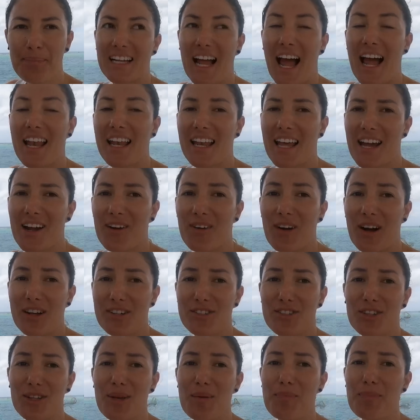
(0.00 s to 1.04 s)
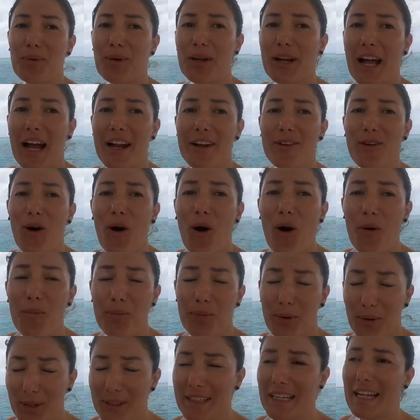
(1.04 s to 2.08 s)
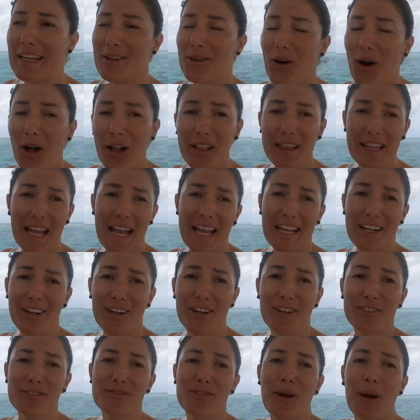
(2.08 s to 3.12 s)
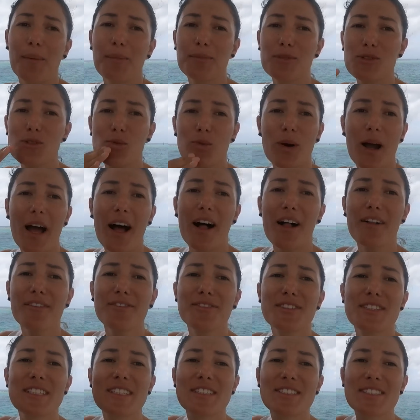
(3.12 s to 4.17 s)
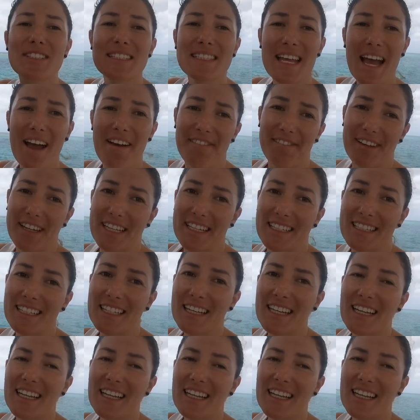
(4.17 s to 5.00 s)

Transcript: Alejo actually pulled an all-nighter from 12 to 7.